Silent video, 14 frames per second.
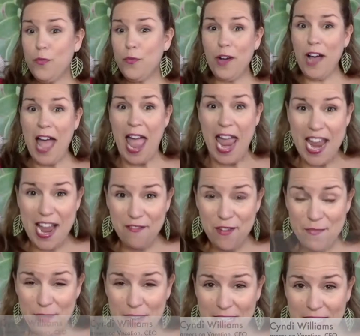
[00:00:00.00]
Well, hey
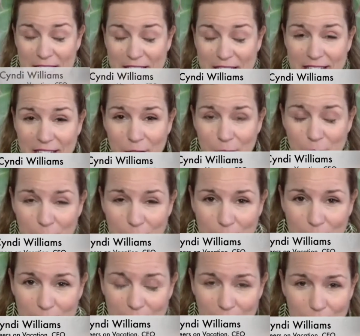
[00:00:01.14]
everybody, Cyndi
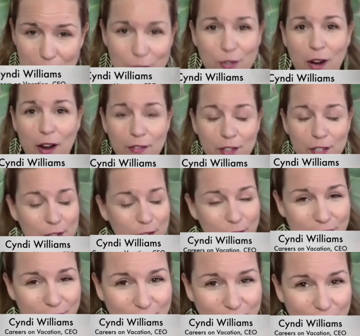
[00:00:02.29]
Williams here, the travel
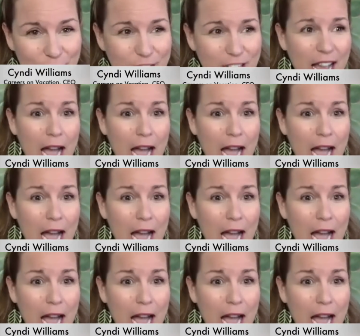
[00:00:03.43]
career coach.